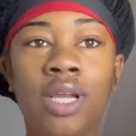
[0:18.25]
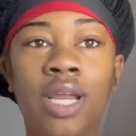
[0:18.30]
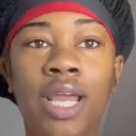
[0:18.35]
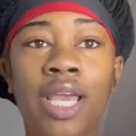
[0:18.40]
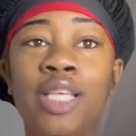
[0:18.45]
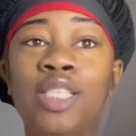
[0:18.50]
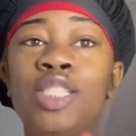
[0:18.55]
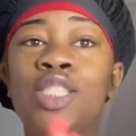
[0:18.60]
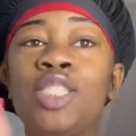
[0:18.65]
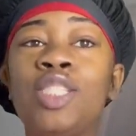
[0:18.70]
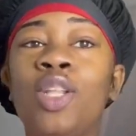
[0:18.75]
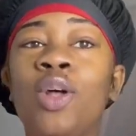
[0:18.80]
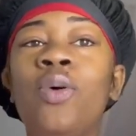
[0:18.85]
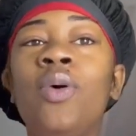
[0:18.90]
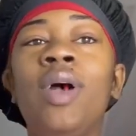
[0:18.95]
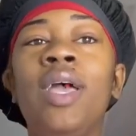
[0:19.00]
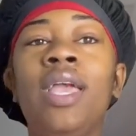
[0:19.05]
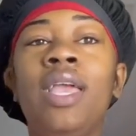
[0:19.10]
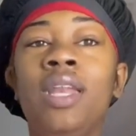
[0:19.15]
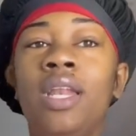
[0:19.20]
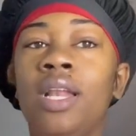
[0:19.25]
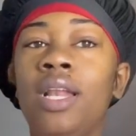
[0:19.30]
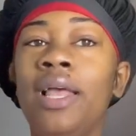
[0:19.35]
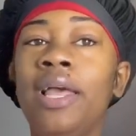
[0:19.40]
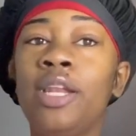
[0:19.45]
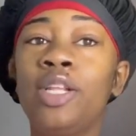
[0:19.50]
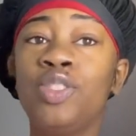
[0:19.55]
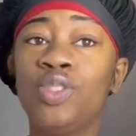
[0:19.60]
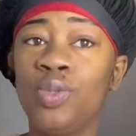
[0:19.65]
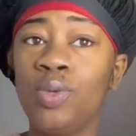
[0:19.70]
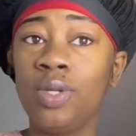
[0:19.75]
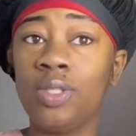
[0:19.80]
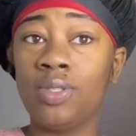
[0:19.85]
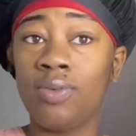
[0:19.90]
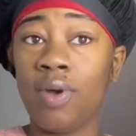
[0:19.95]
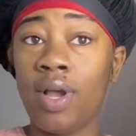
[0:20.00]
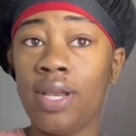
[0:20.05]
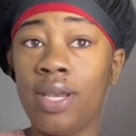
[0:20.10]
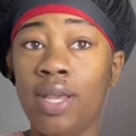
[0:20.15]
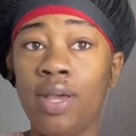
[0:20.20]
It's snowing in Atlanta, Georgia
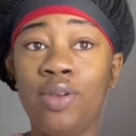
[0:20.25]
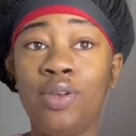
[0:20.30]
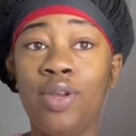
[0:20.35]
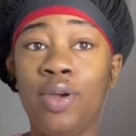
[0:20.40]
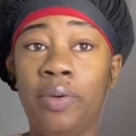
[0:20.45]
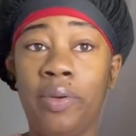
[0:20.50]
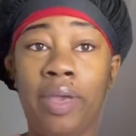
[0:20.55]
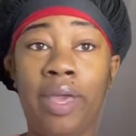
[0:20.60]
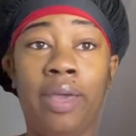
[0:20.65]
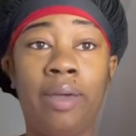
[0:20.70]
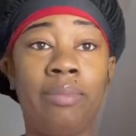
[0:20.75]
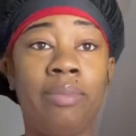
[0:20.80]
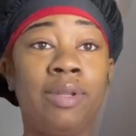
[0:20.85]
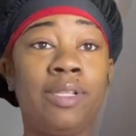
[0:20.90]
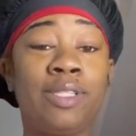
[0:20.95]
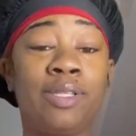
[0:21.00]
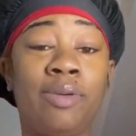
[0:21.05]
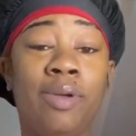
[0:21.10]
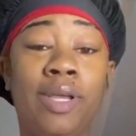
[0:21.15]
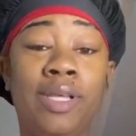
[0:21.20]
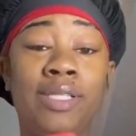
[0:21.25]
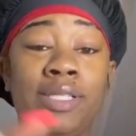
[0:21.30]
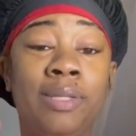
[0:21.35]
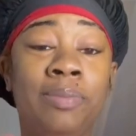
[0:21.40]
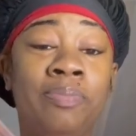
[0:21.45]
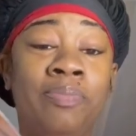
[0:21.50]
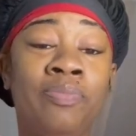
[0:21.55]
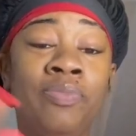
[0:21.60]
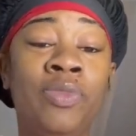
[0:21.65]
right now. No cap. It's crazy.